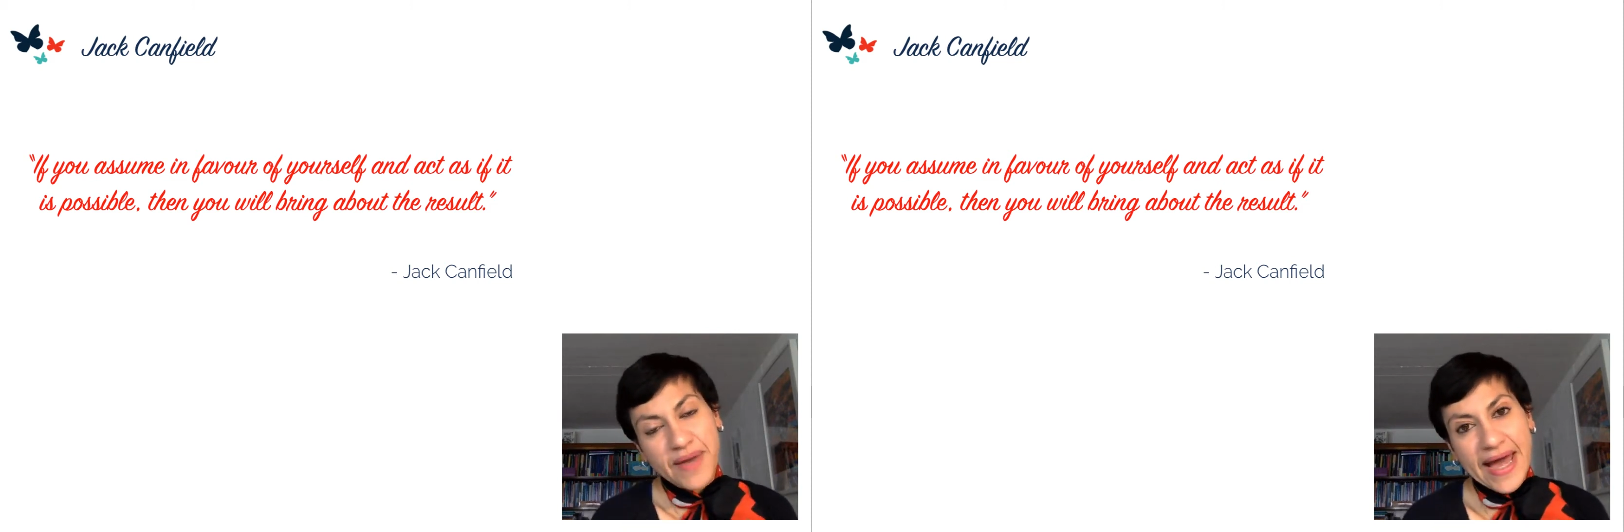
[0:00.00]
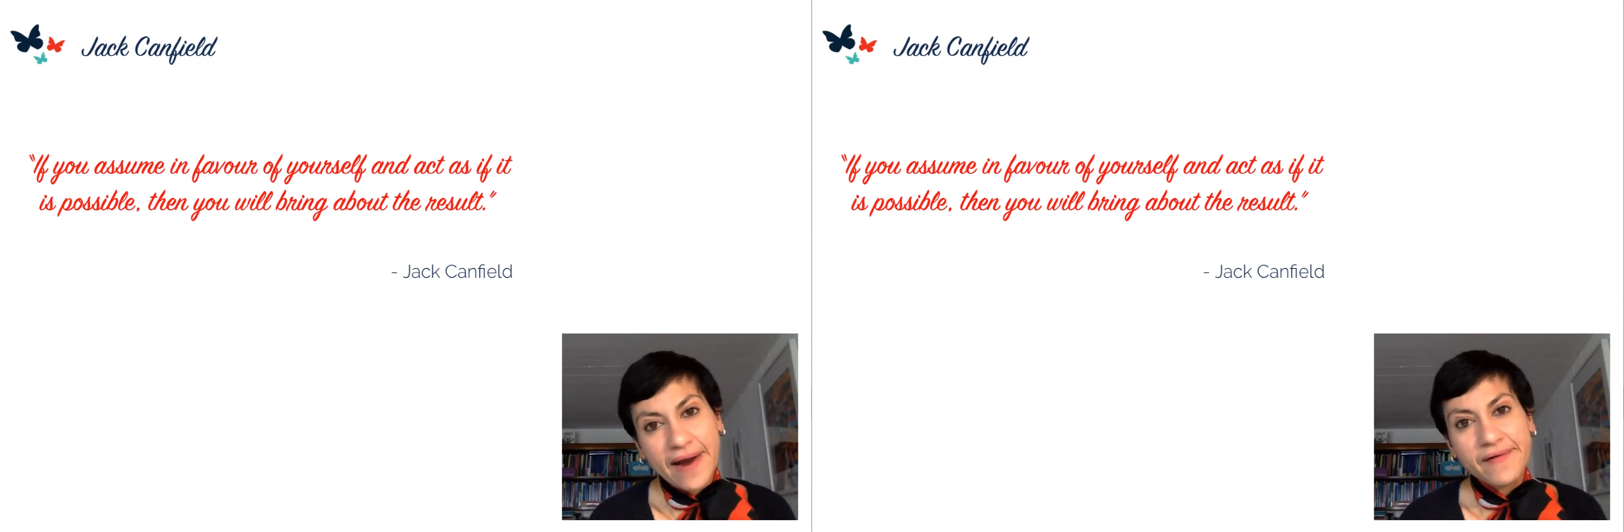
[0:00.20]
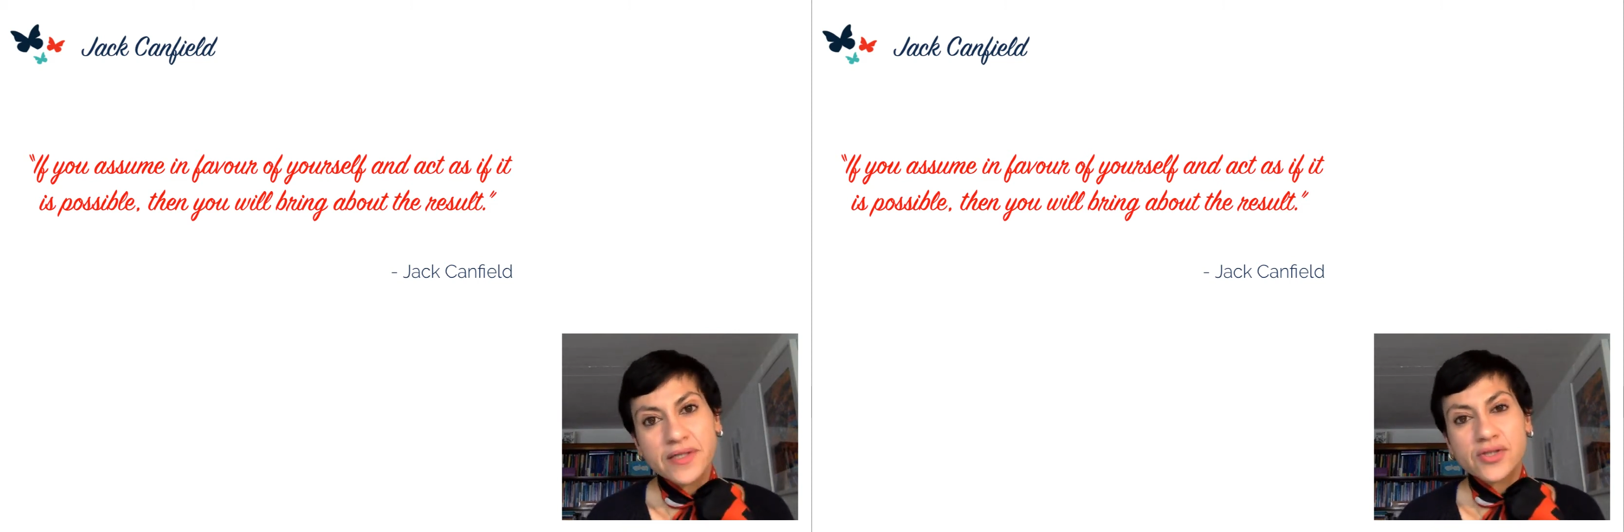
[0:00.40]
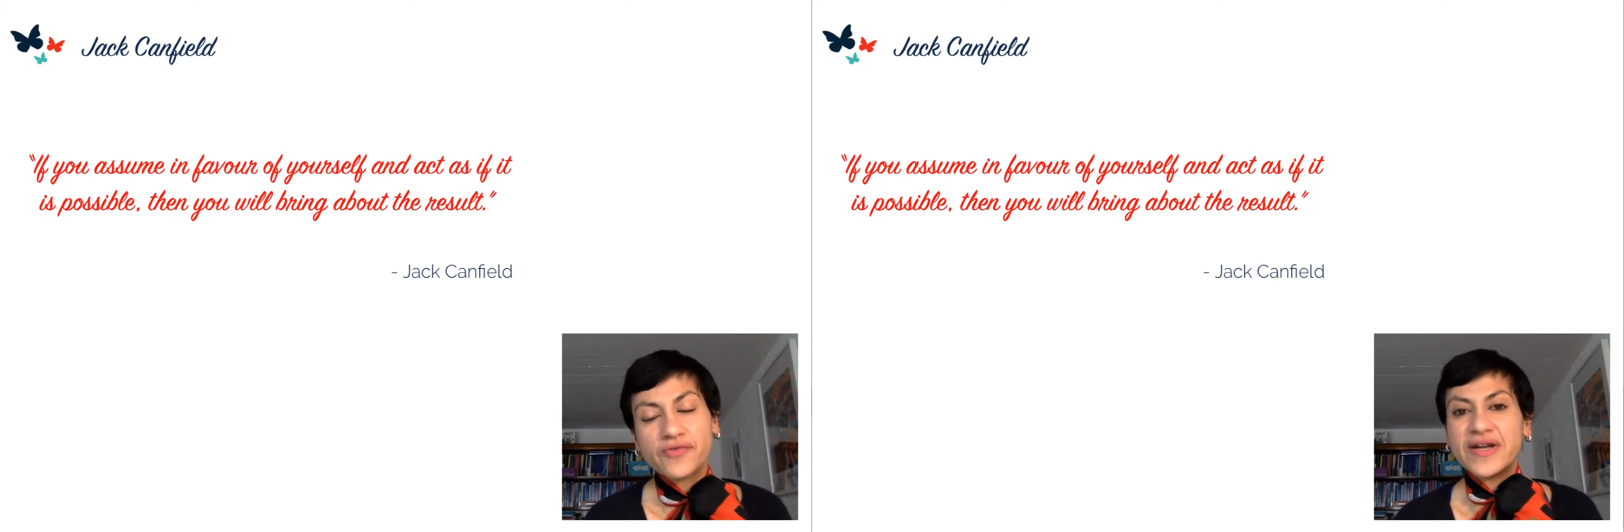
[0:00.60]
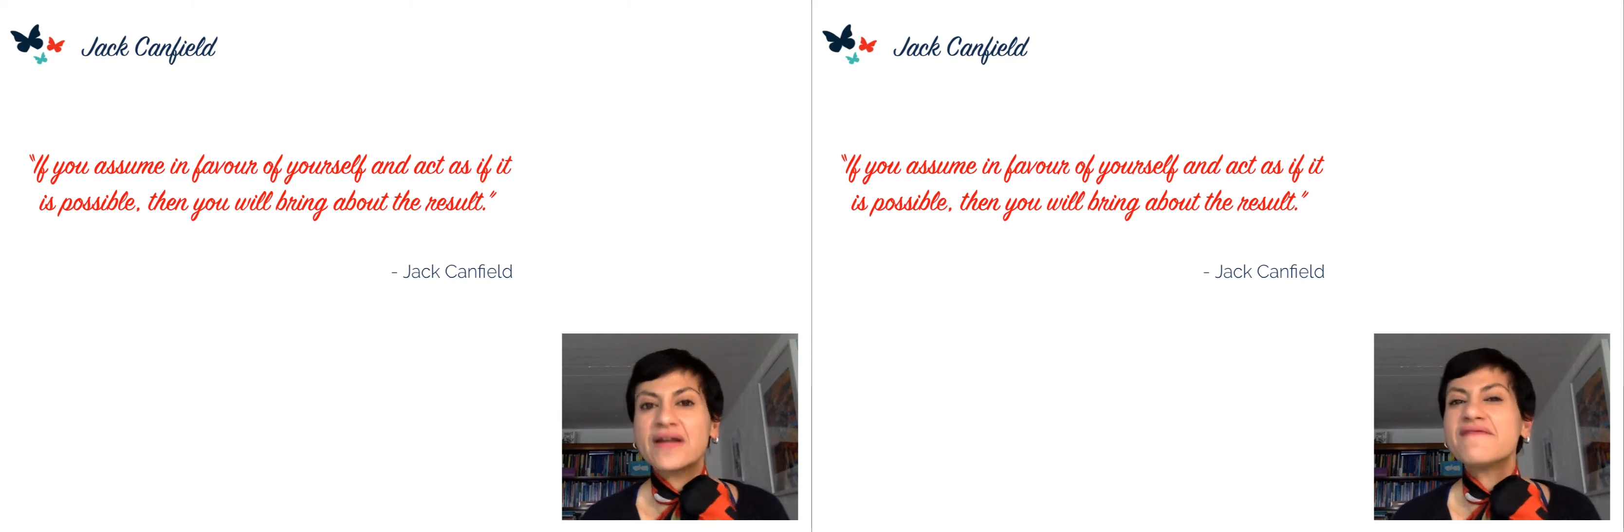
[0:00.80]
parents
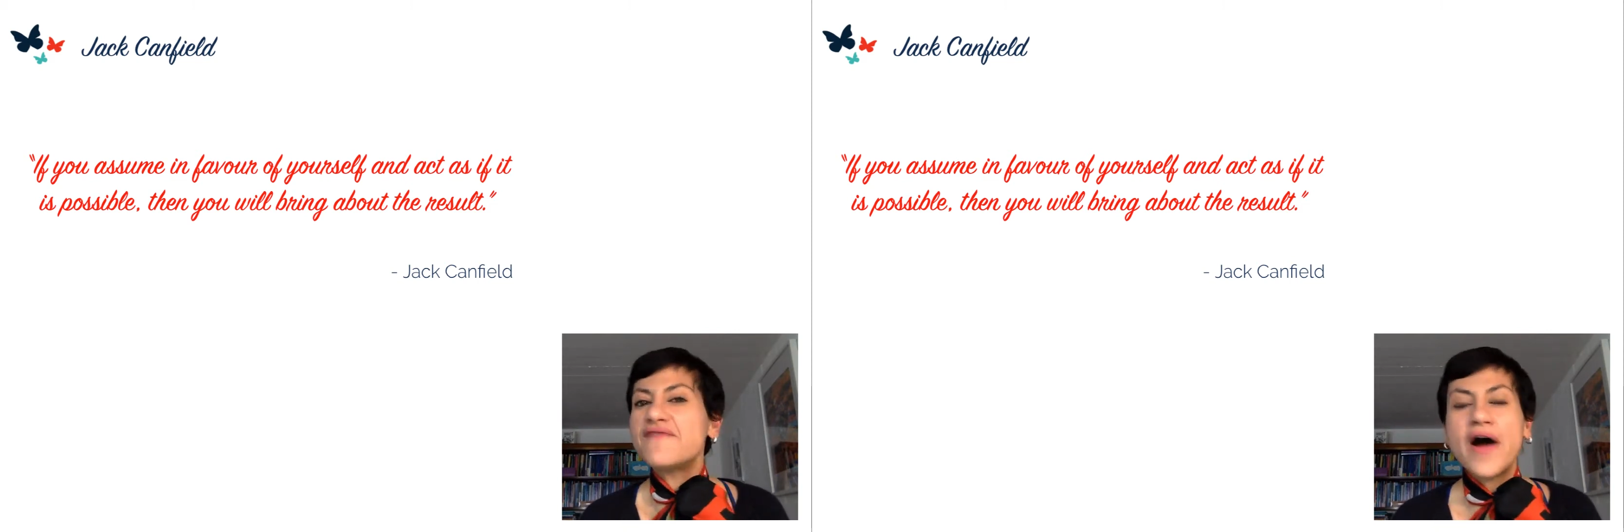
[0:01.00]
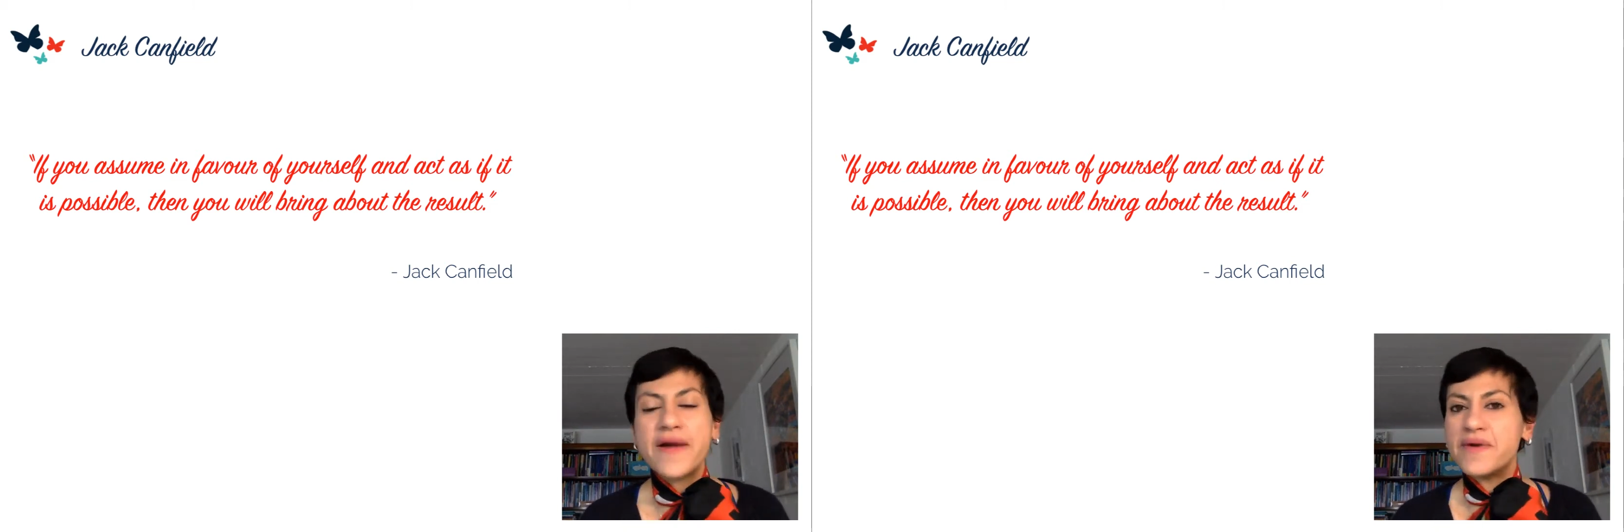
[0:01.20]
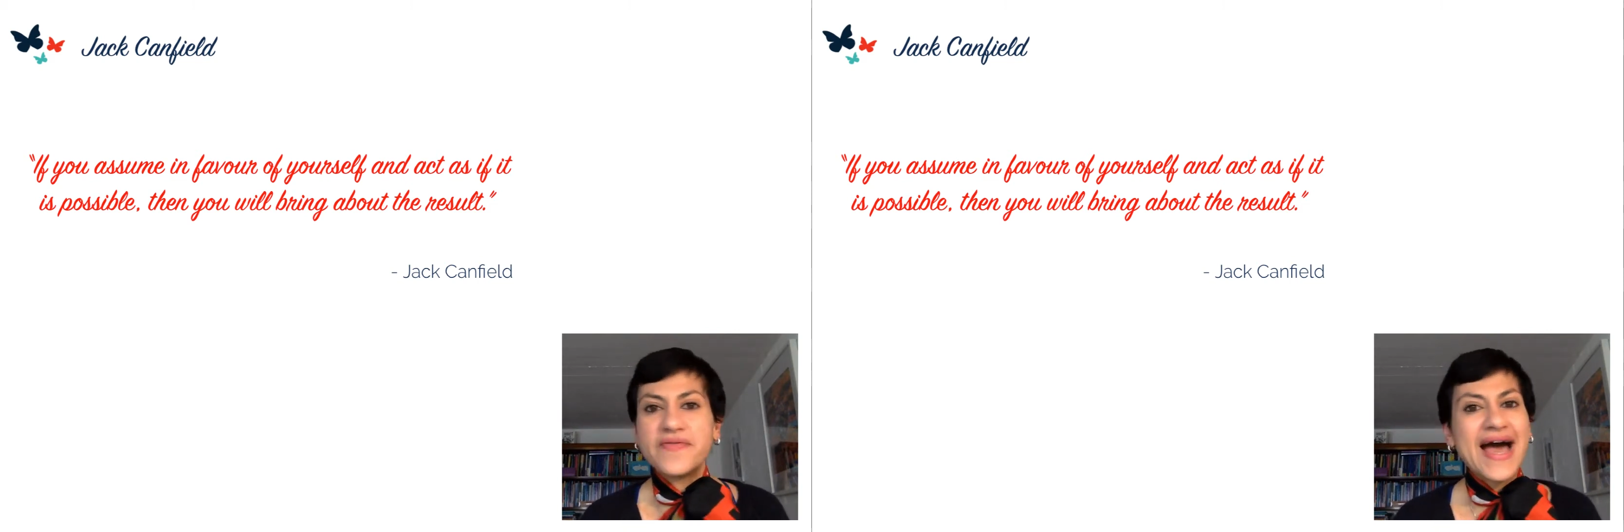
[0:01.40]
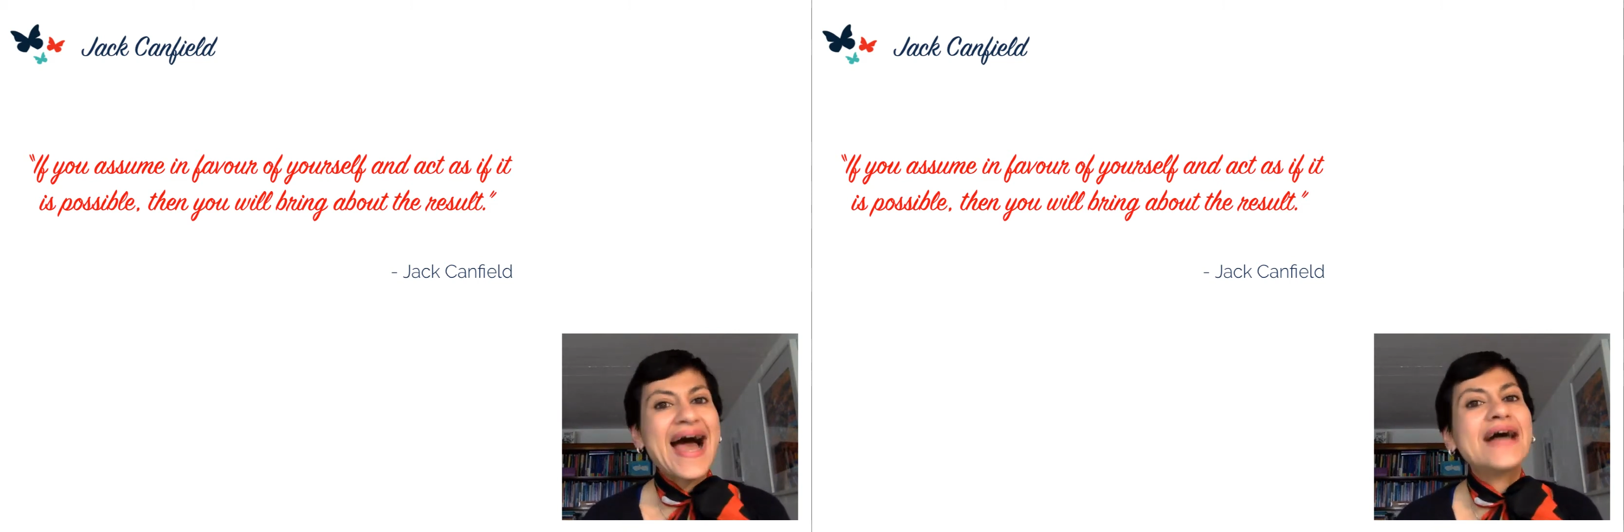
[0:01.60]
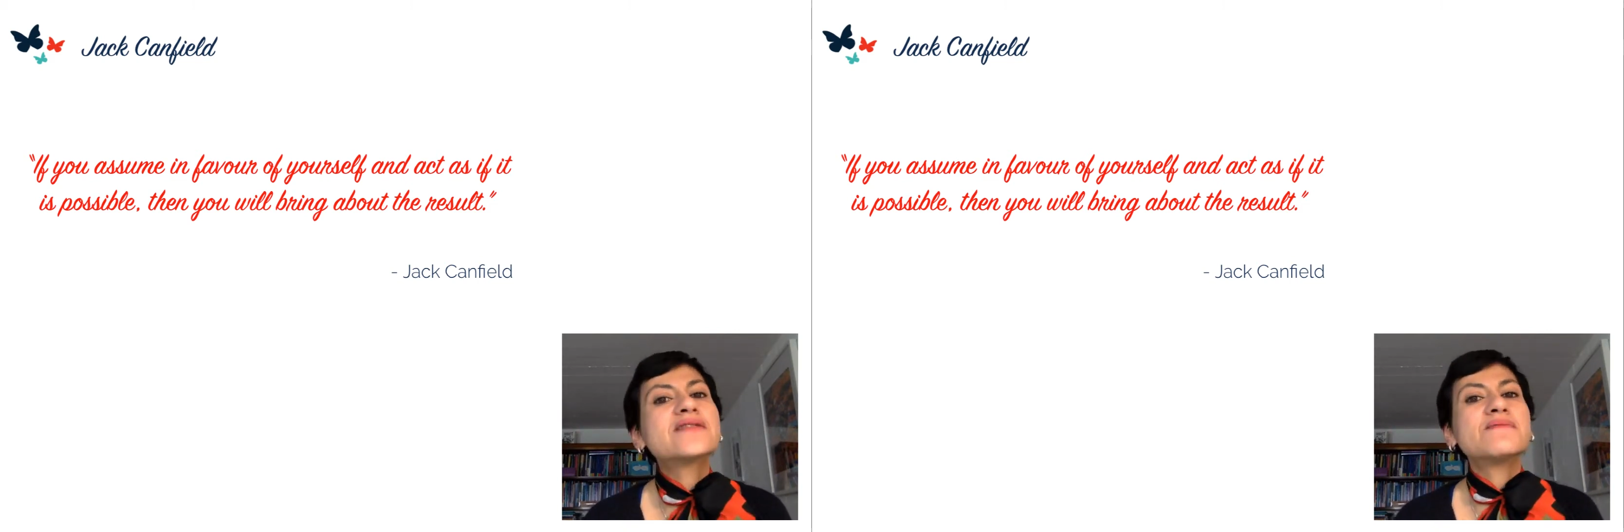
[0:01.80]
or in an environment that
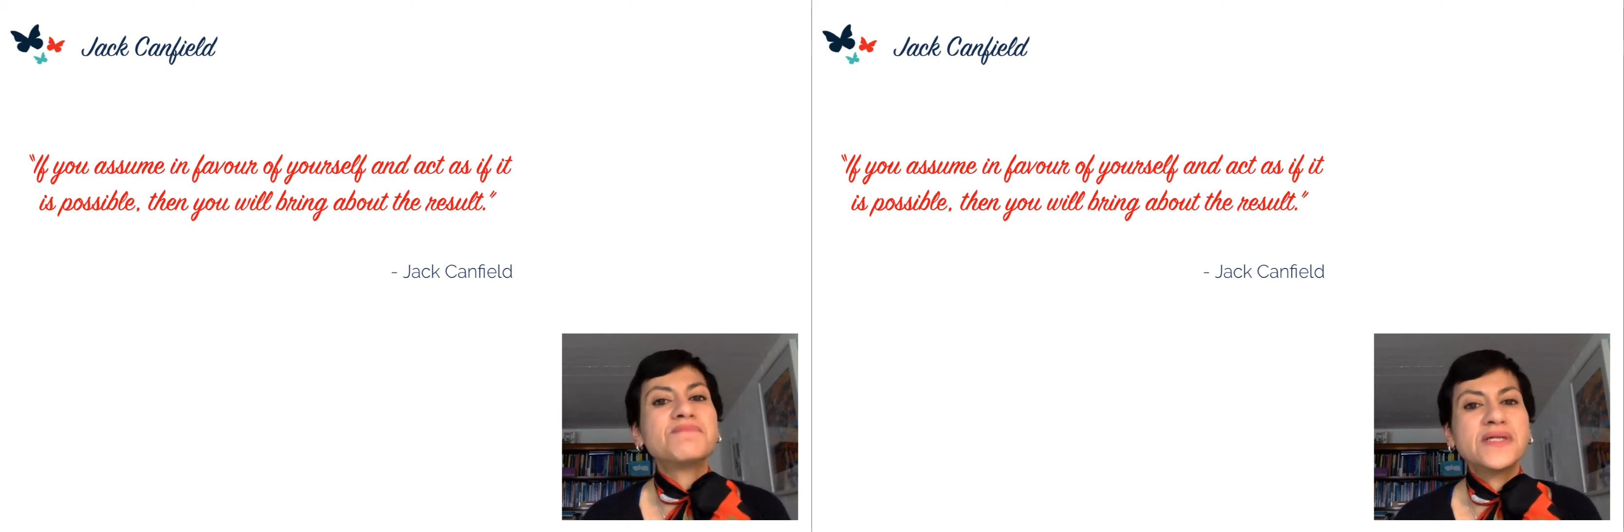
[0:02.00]
hasn't